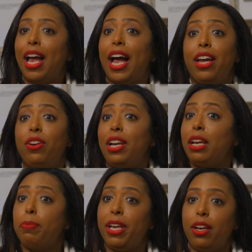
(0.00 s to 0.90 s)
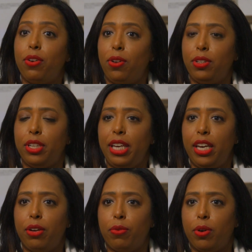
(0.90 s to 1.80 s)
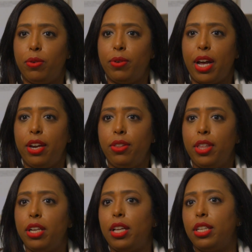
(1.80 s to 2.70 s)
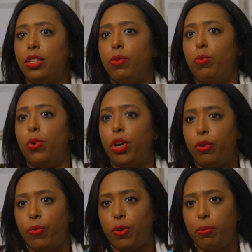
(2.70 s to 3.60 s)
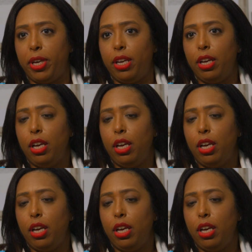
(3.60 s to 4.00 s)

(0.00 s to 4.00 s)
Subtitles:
I don't like being called a hero. I don't think that's a word for me.